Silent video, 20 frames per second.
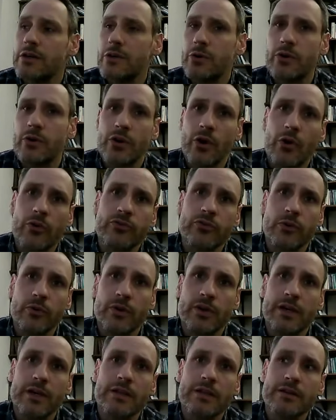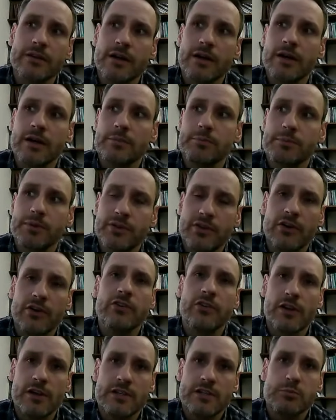you can also get uh, potentially
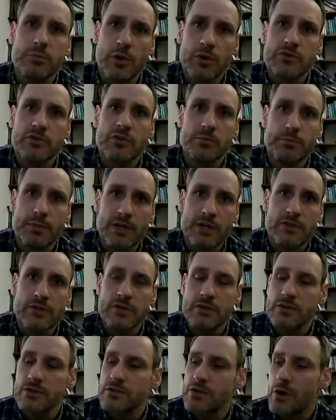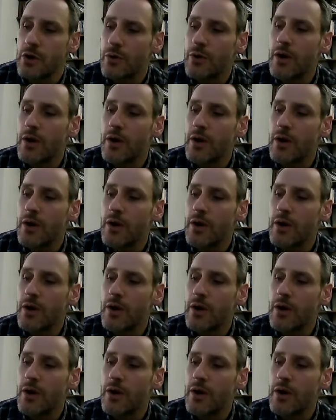explosive mixtures. So